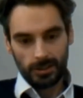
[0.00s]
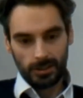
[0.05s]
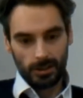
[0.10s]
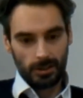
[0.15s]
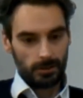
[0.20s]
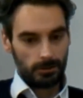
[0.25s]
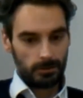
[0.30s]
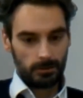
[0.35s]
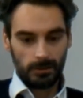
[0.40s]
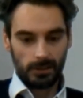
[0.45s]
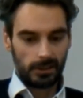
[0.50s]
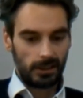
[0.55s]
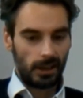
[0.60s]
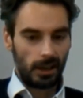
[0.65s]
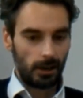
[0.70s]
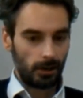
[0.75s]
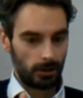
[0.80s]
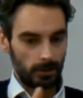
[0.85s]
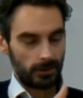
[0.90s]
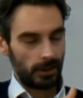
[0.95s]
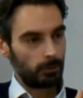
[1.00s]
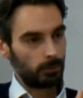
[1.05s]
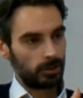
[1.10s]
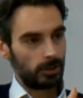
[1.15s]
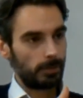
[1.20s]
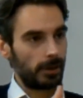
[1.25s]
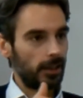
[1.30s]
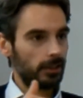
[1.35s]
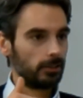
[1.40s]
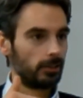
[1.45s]
So a lot of that will
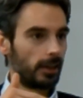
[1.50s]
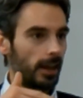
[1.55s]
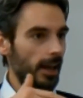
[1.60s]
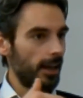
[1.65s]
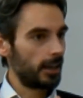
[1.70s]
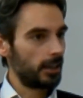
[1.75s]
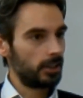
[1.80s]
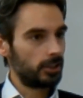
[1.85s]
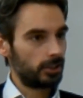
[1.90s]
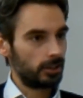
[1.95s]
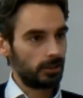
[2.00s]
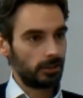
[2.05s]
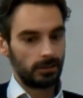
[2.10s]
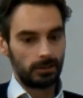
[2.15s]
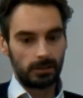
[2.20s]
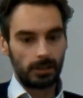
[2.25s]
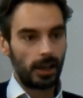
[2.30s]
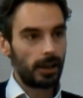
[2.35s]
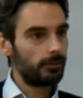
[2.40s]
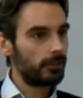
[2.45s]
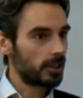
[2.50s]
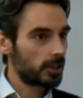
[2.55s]
depend on age and life